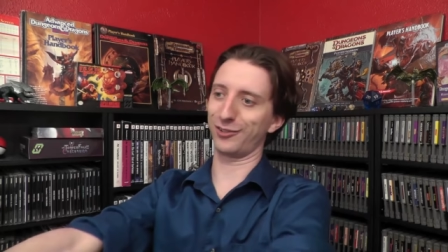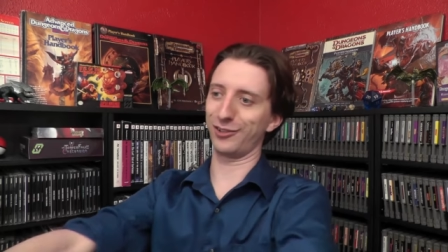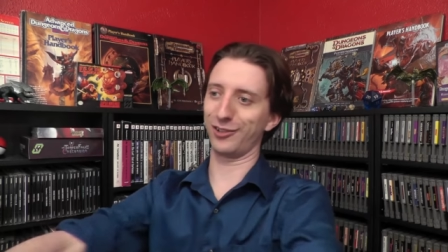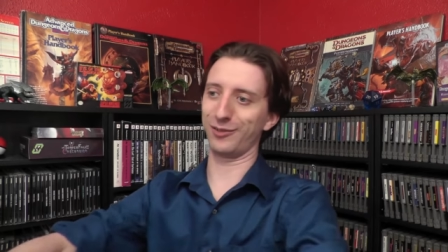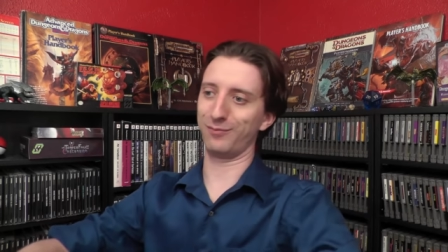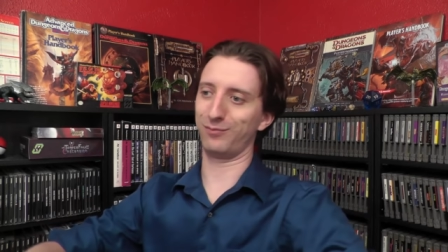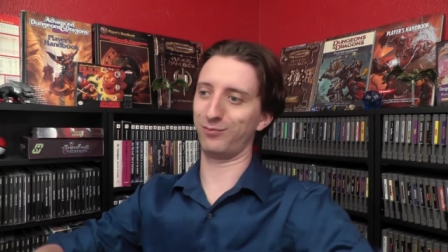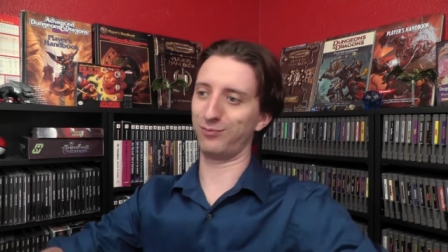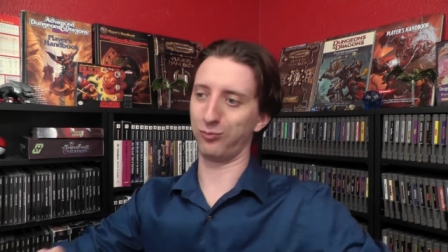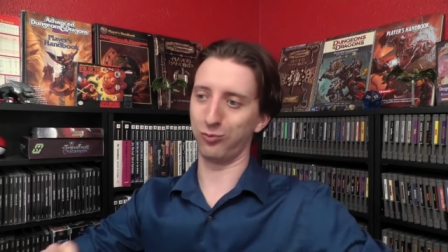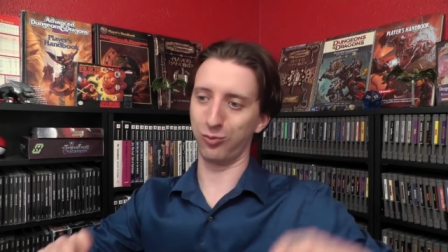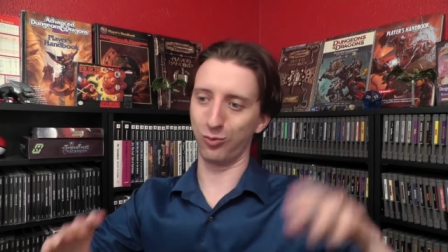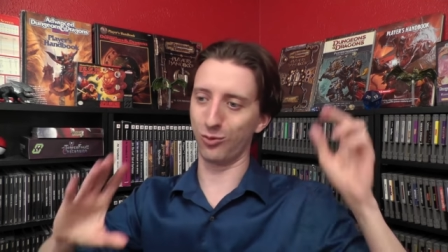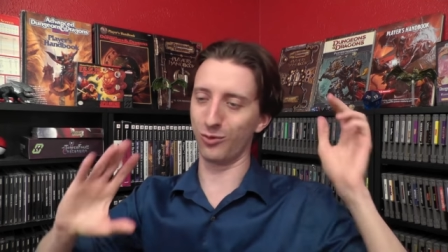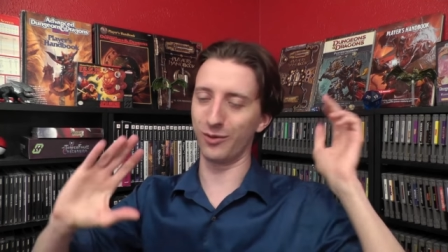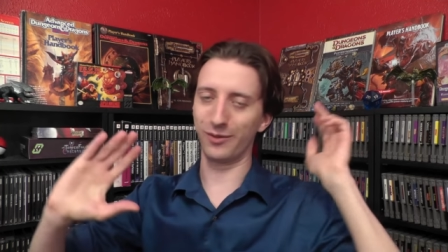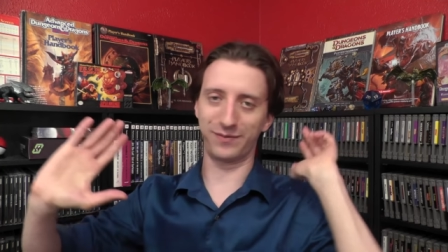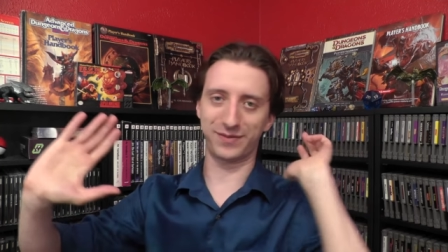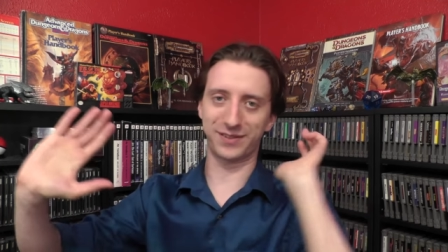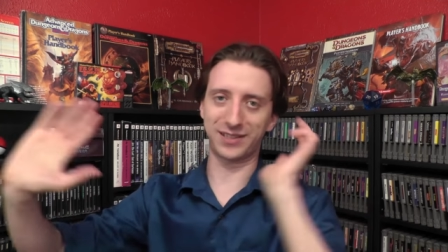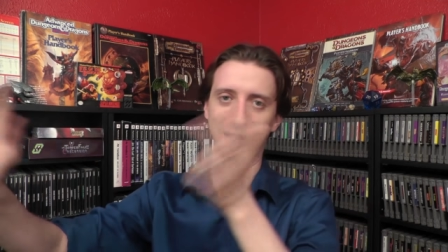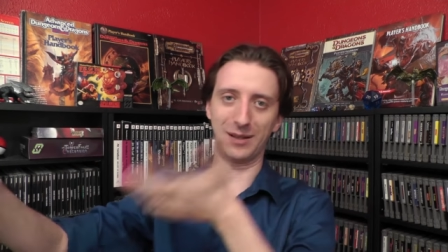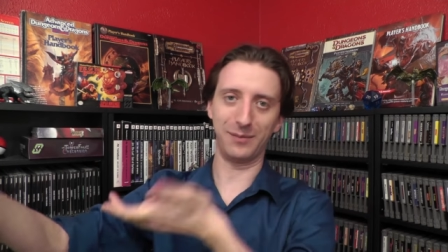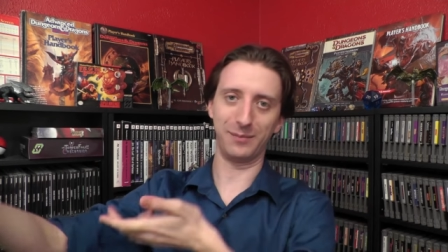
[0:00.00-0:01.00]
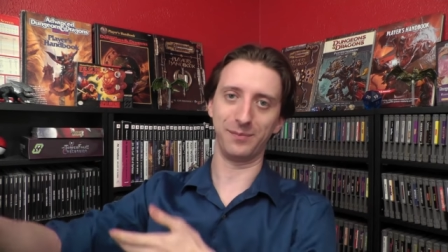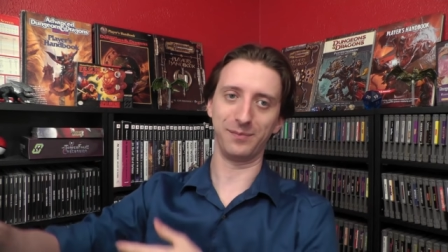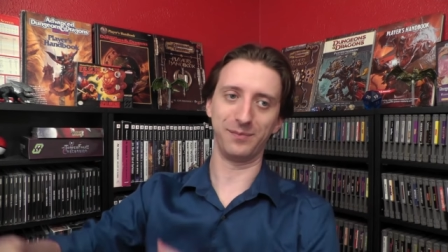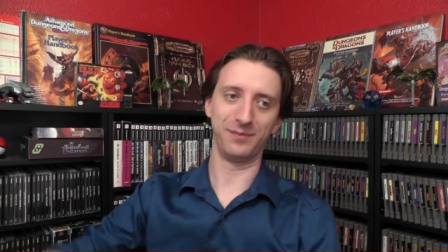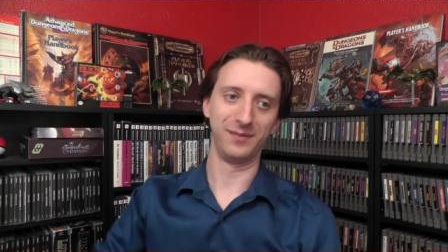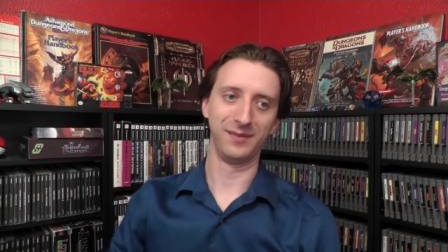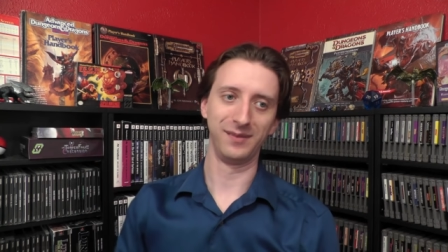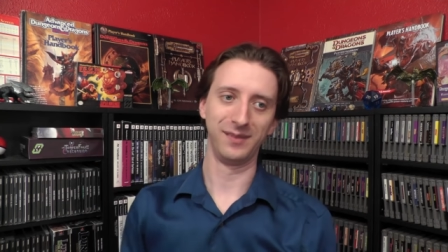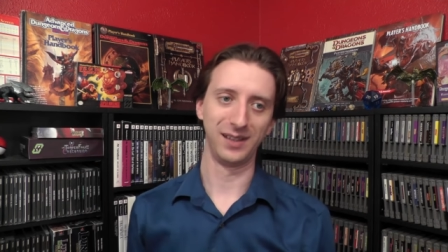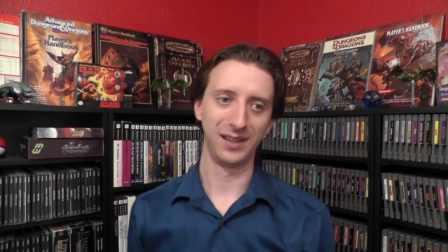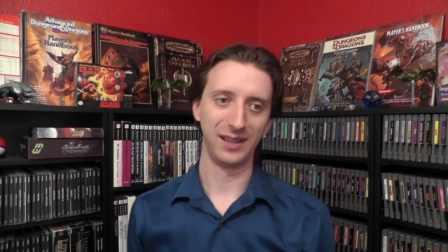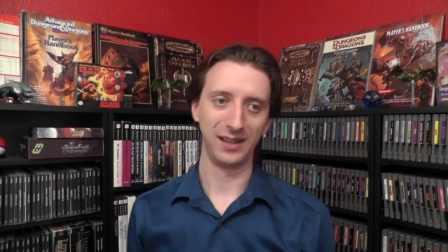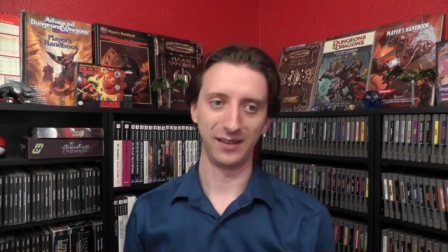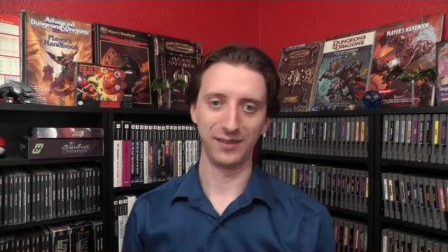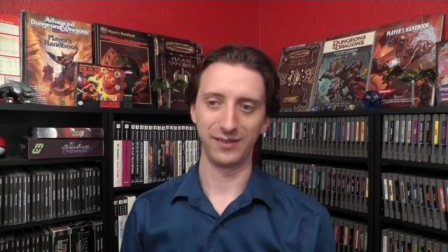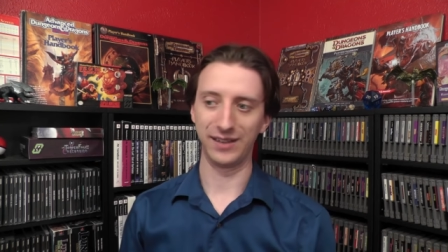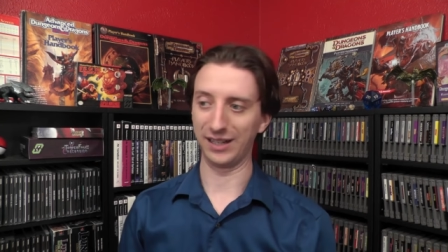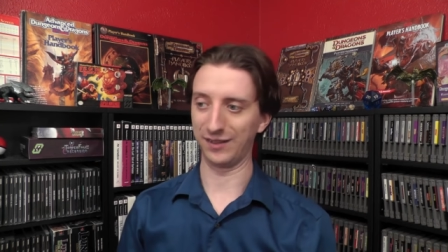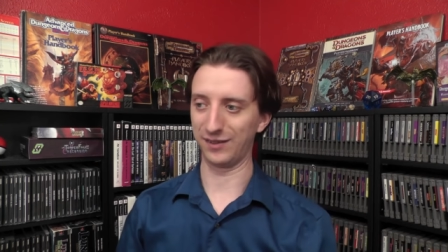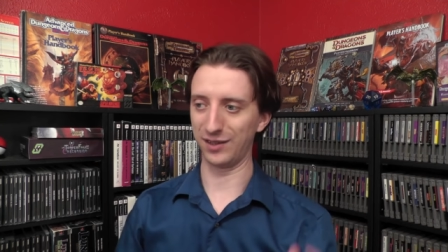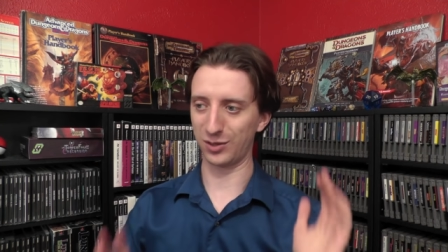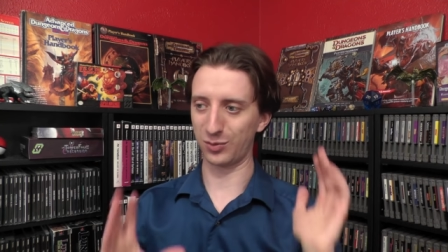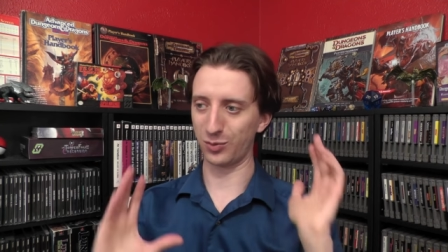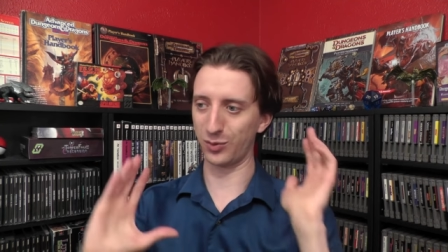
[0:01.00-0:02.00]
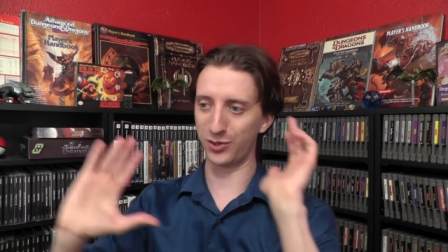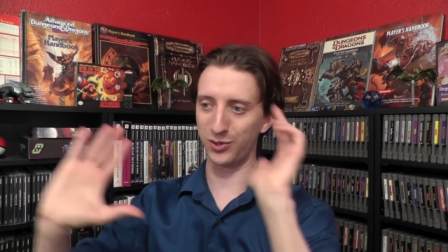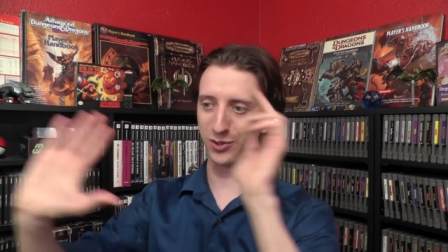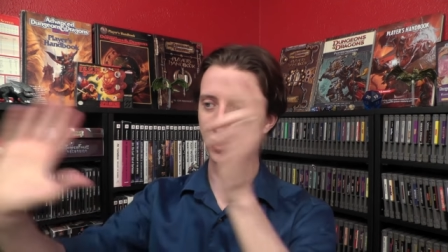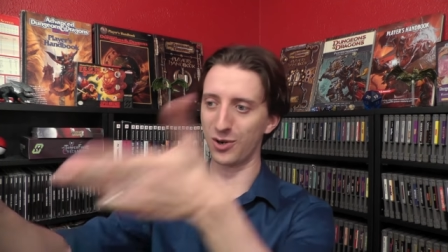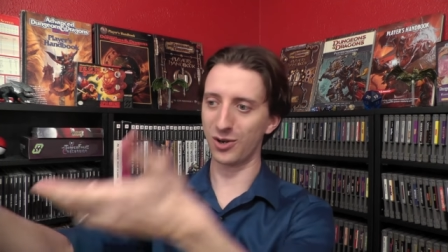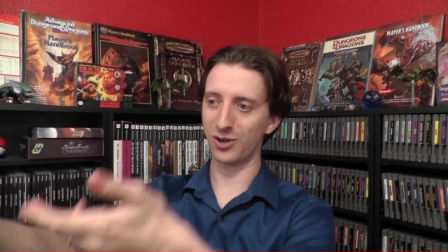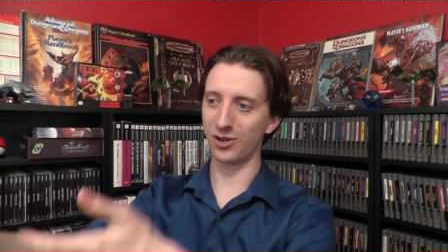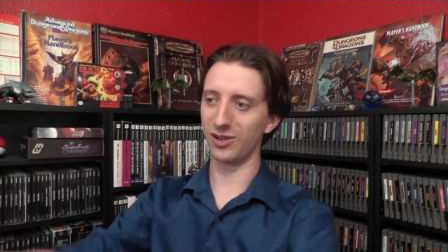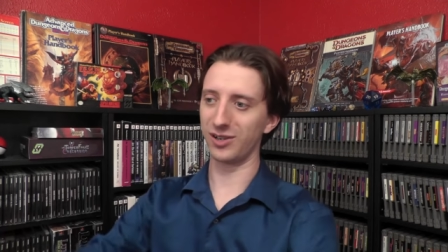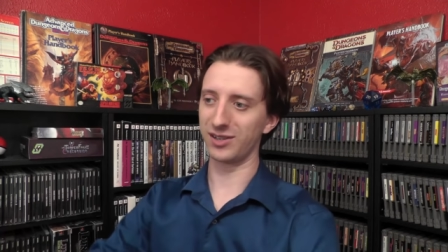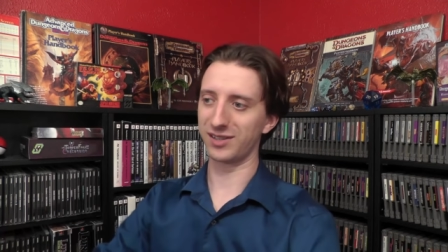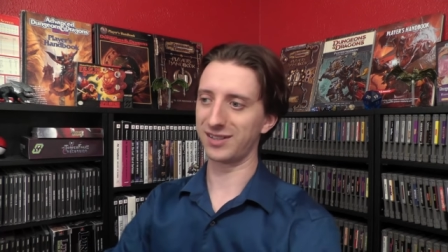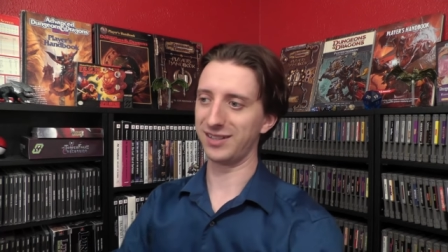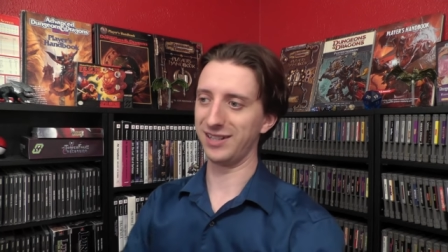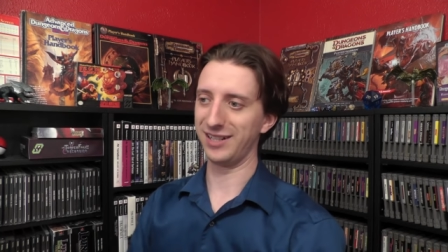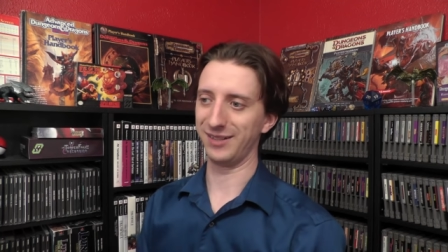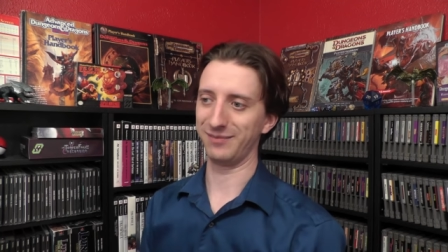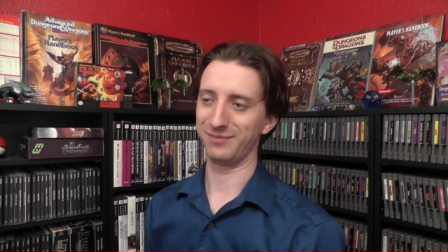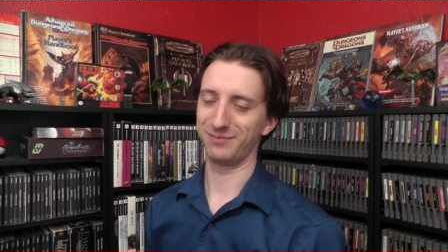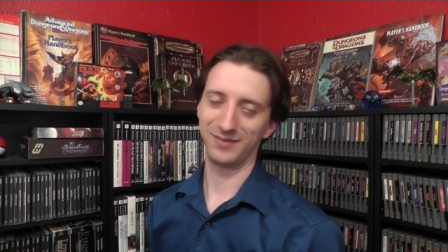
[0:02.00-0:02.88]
or something, like this was yours,